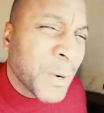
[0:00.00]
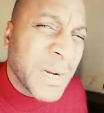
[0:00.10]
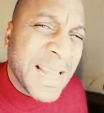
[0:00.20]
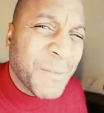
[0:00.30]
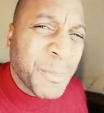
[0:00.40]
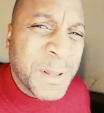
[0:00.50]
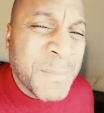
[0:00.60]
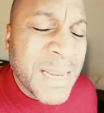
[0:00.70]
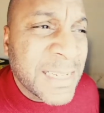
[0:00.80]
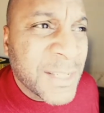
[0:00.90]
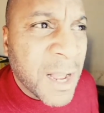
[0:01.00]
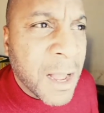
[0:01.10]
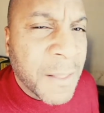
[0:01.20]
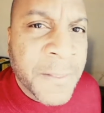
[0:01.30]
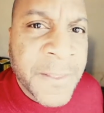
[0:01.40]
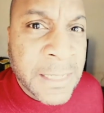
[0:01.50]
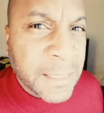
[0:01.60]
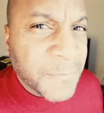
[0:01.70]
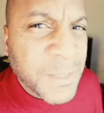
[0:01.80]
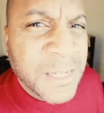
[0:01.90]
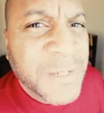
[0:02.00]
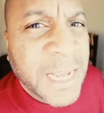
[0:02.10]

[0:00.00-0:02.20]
we're gonna have 3 minutes on the evils of